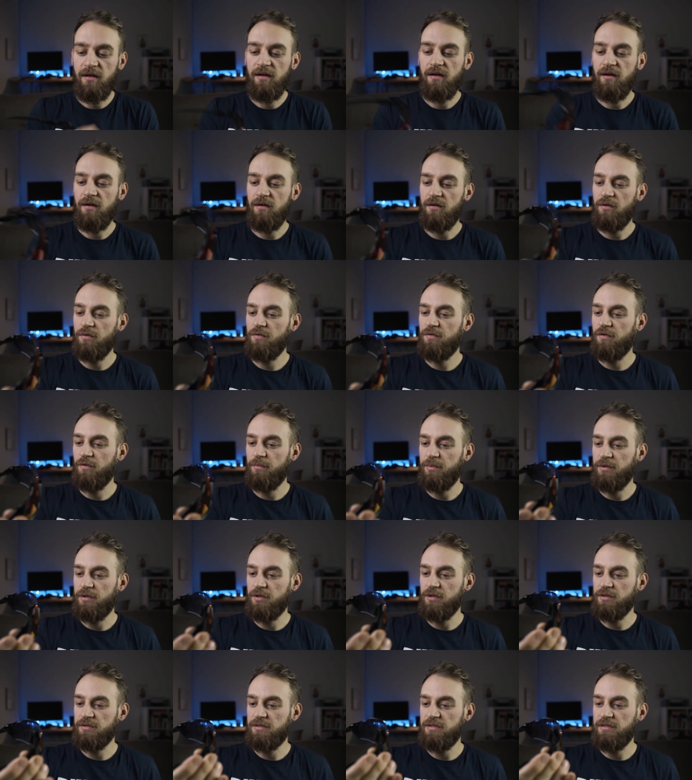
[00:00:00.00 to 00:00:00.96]
Also
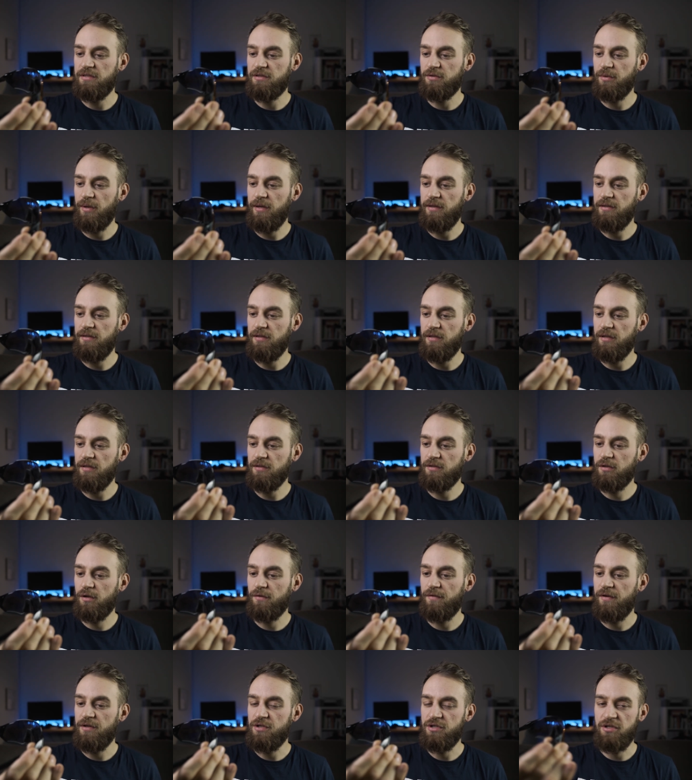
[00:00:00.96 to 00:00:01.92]
because it's quite an
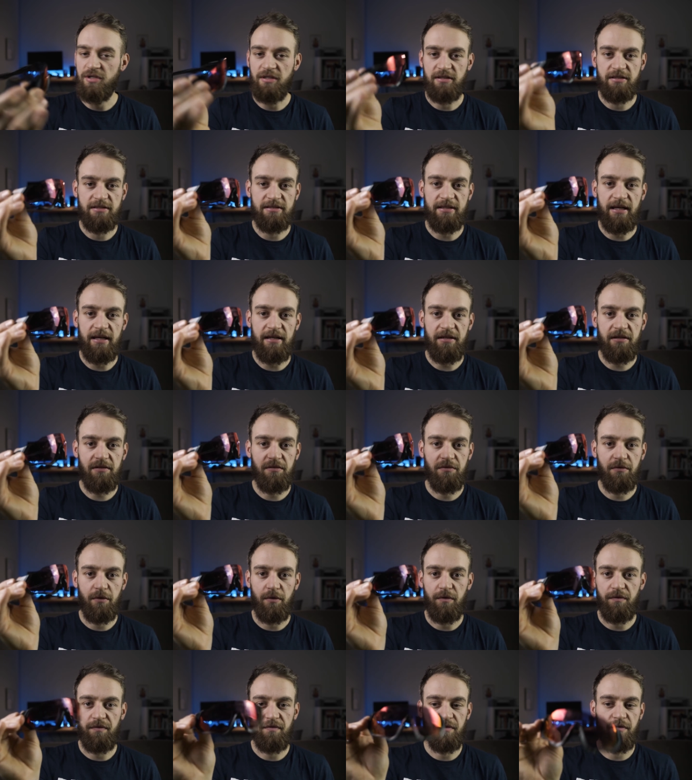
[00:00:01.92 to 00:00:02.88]
unconventional style
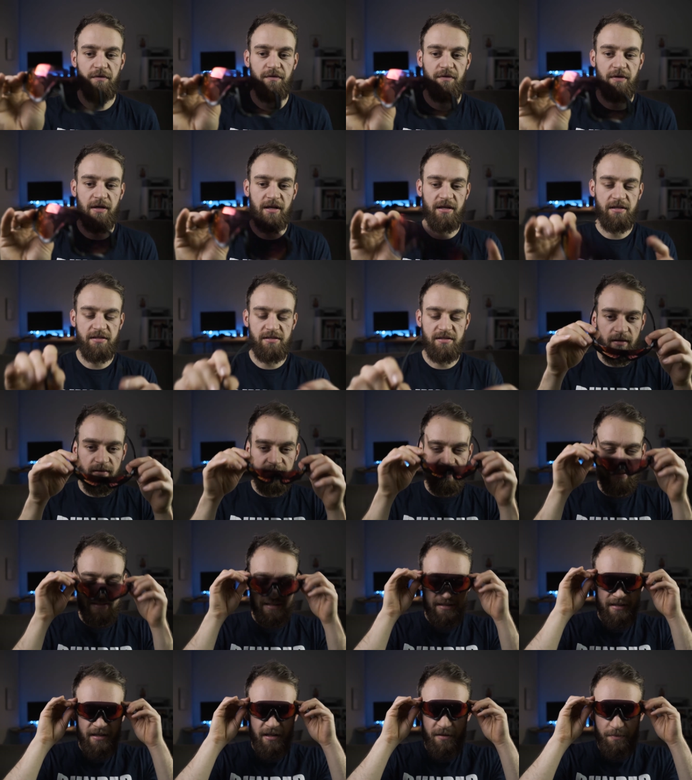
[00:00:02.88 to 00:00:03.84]
of glass. They
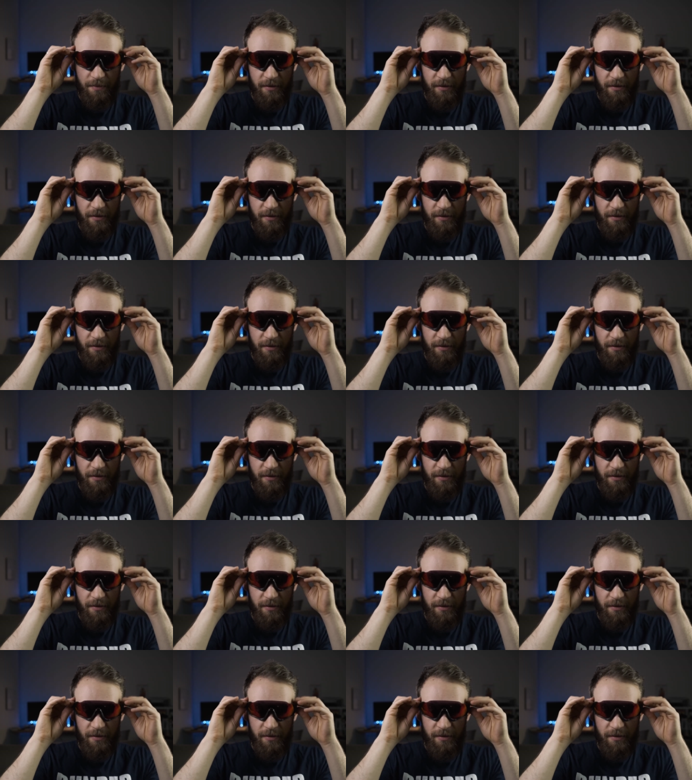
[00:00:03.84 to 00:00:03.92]
did it